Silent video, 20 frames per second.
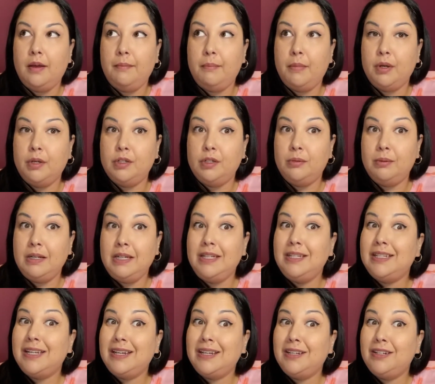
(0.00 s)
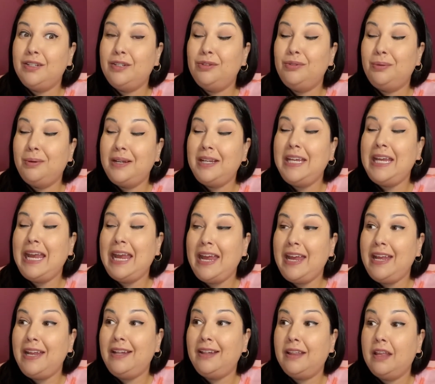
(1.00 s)
March 22nd to
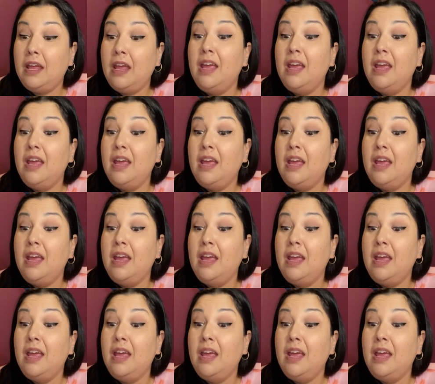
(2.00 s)
28th.